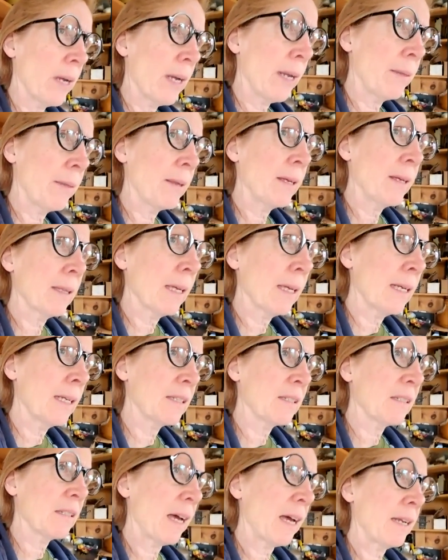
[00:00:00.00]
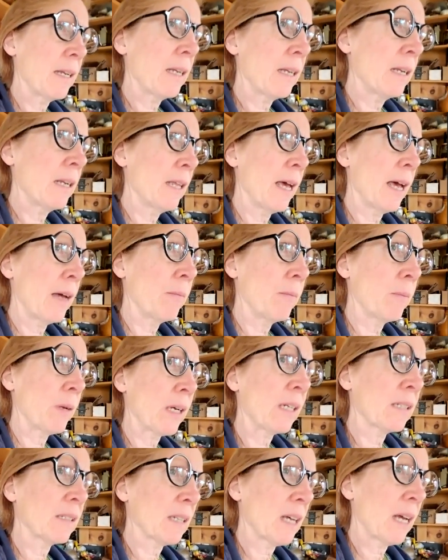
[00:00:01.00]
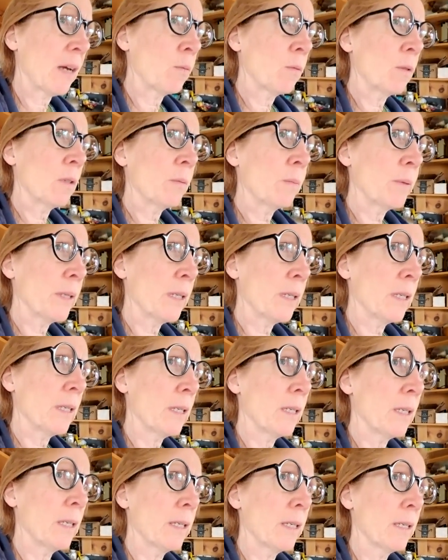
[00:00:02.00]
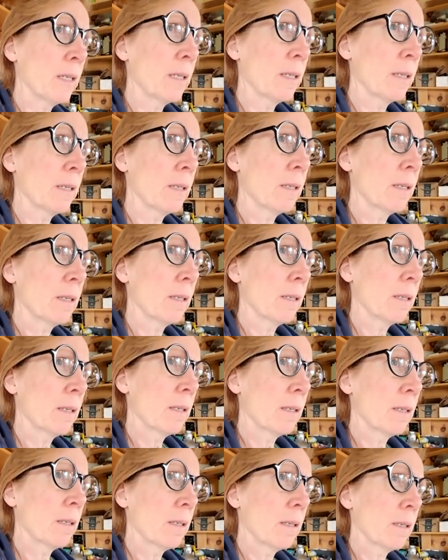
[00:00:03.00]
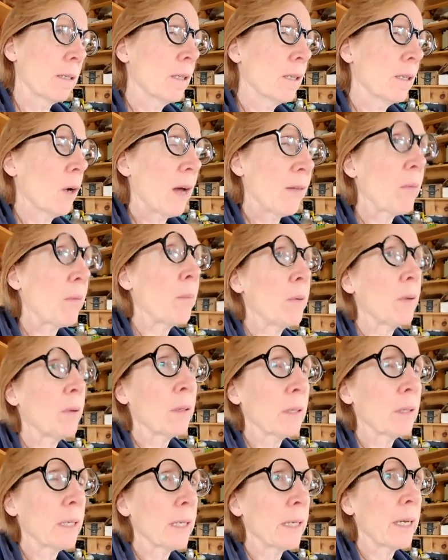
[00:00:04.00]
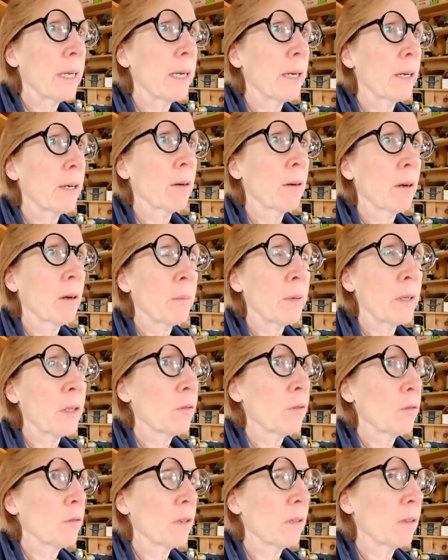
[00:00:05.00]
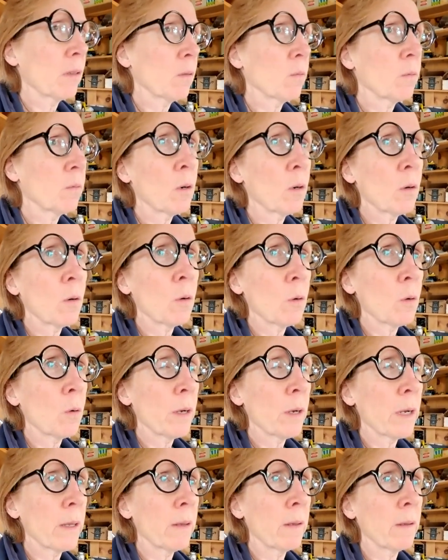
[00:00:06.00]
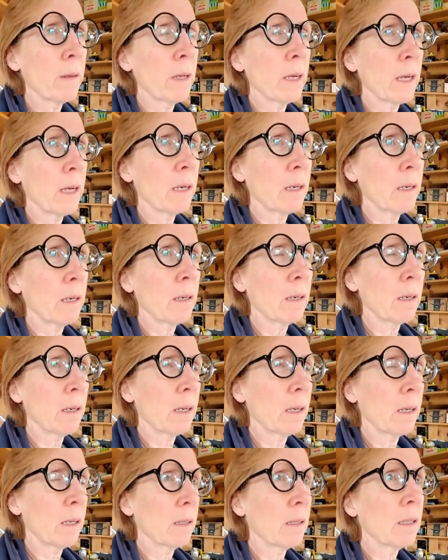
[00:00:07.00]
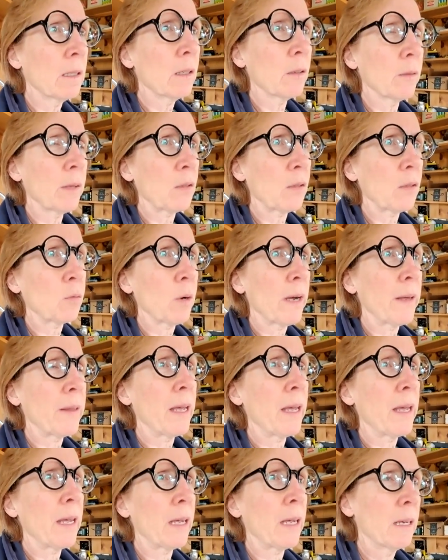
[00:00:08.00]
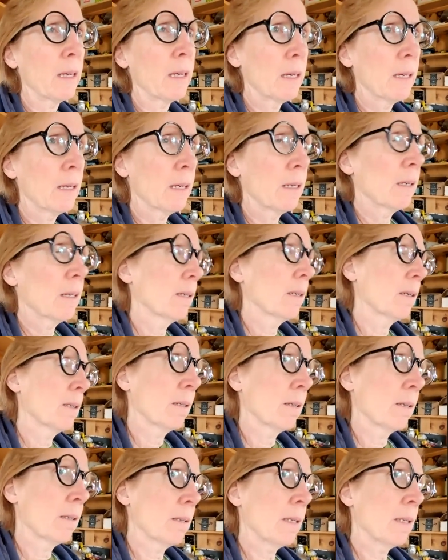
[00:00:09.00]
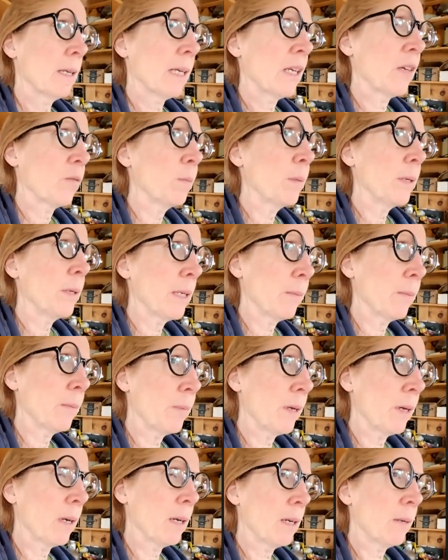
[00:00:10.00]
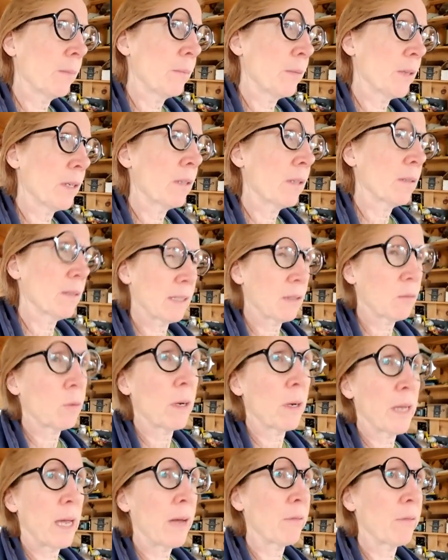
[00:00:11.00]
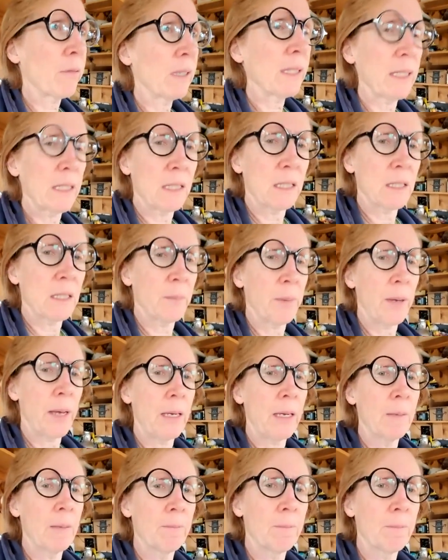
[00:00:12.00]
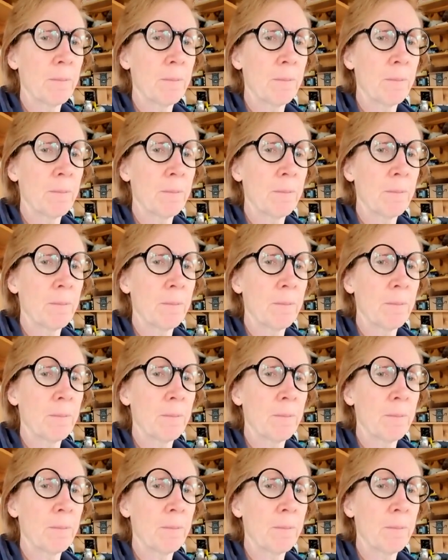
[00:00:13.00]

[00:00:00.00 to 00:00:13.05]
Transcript: And I think they decided that because I would be, I have a building here, I'll be using the road and that's why they give me, that's why I have a lease to pay.